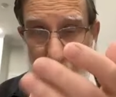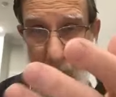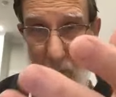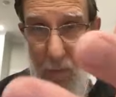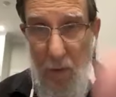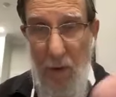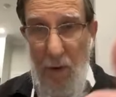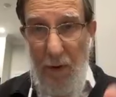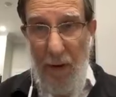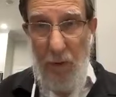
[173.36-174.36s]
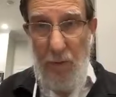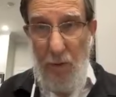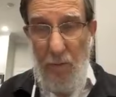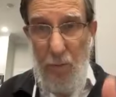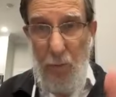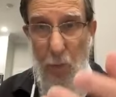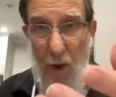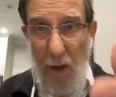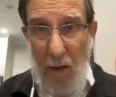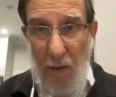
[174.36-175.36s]
through nature,
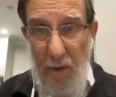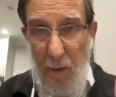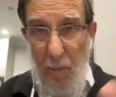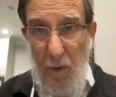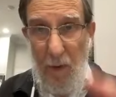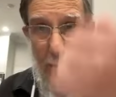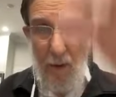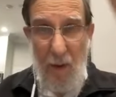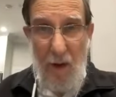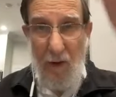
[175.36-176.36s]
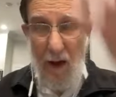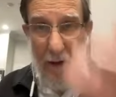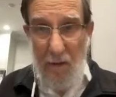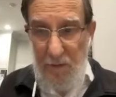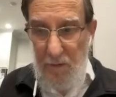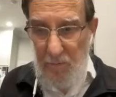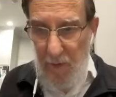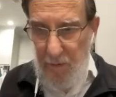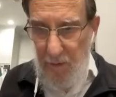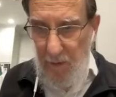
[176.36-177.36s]
through Elohim, the Havaya that's
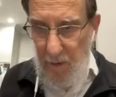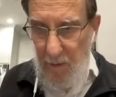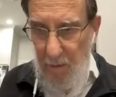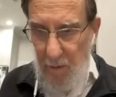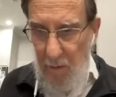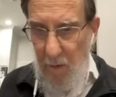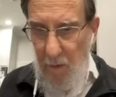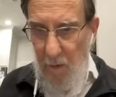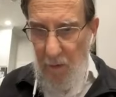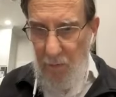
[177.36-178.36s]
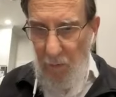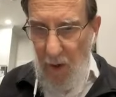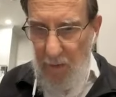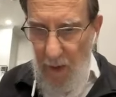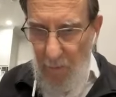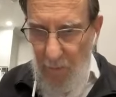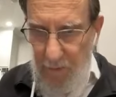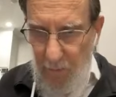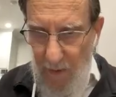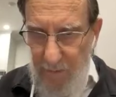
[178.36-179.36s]
invested in it drawing that
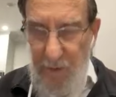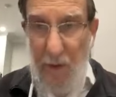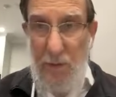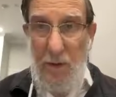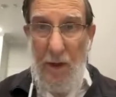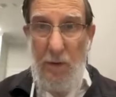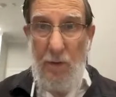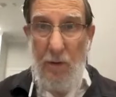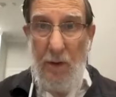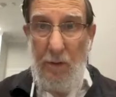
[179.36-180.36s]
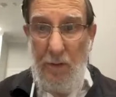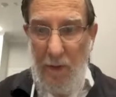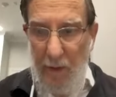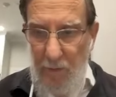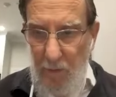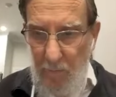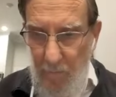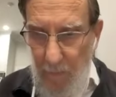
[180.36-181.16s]
which transcends nature into nature.